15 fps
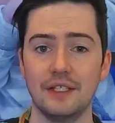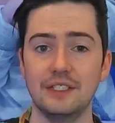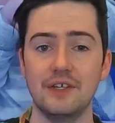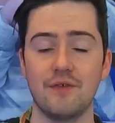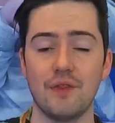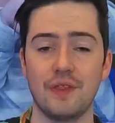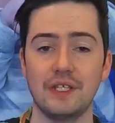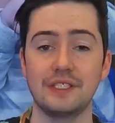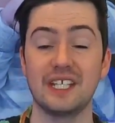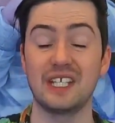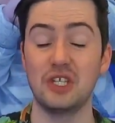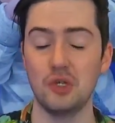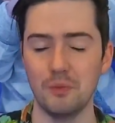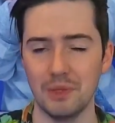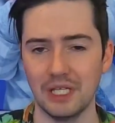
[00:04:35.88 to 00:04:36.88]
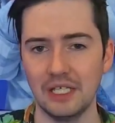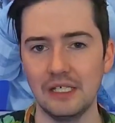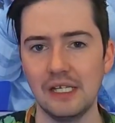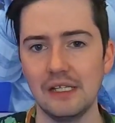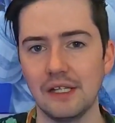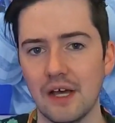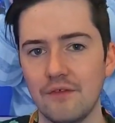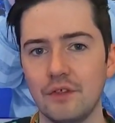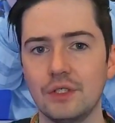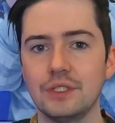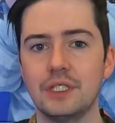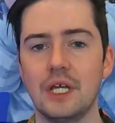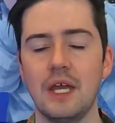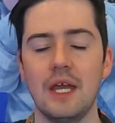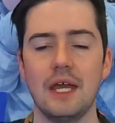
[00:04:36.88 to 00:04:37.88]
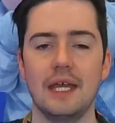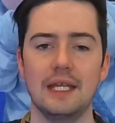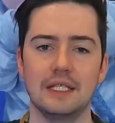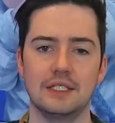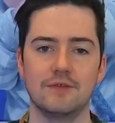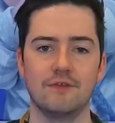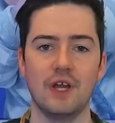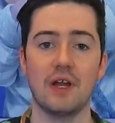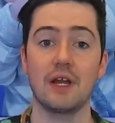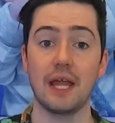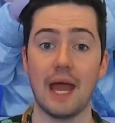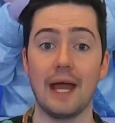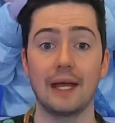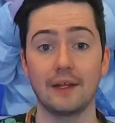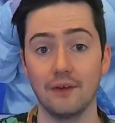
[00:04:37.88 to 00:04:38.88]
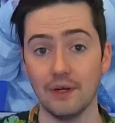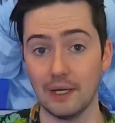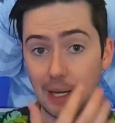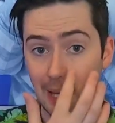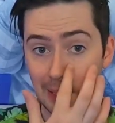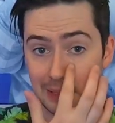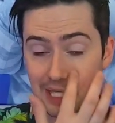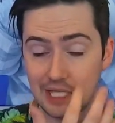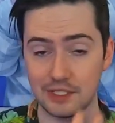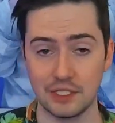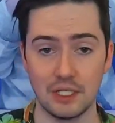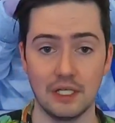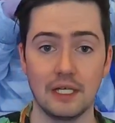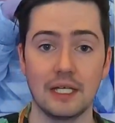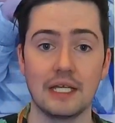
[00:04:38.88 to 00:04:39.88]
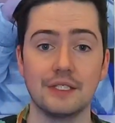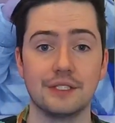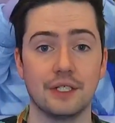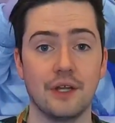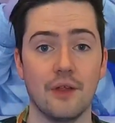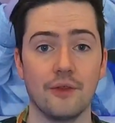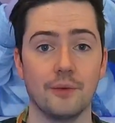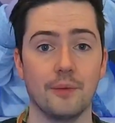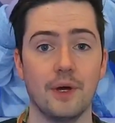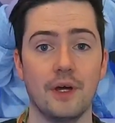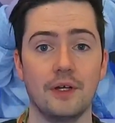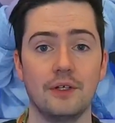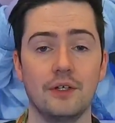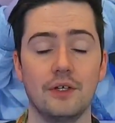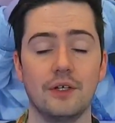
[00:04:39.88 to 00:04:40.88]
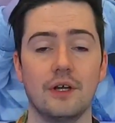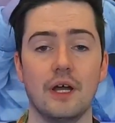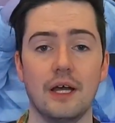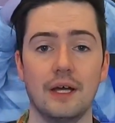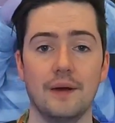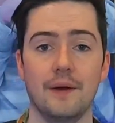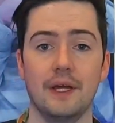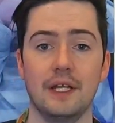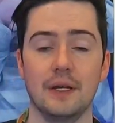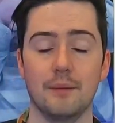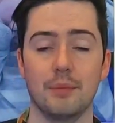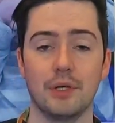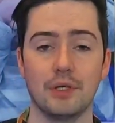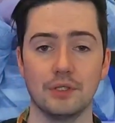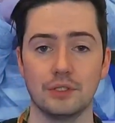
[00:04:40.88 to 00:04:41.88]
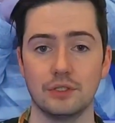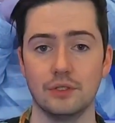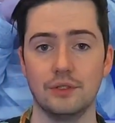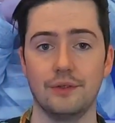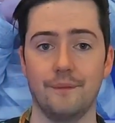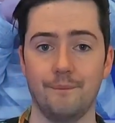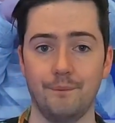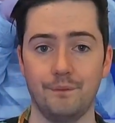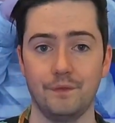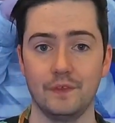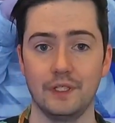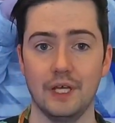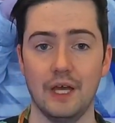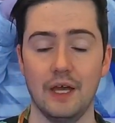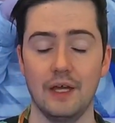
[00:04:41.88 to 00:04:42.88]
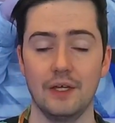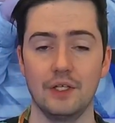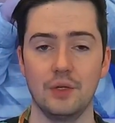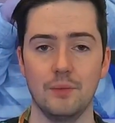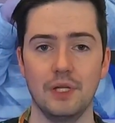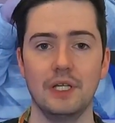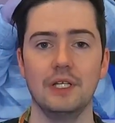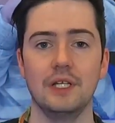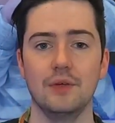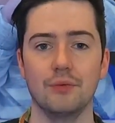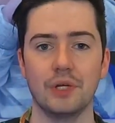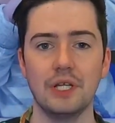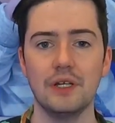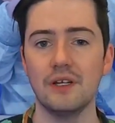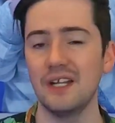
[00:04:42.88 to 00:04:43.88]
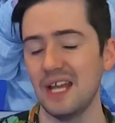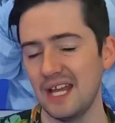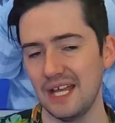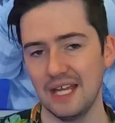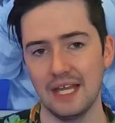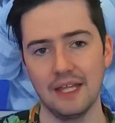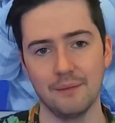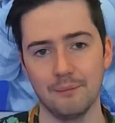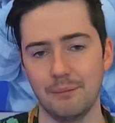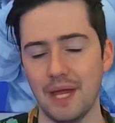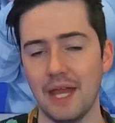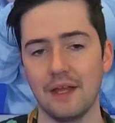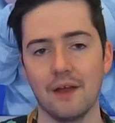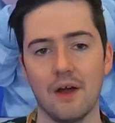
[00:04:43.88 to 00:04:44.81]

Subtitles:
different things like humidity levels. It's very accurate. I tested it against another monitor in a personal humidity reader, and bang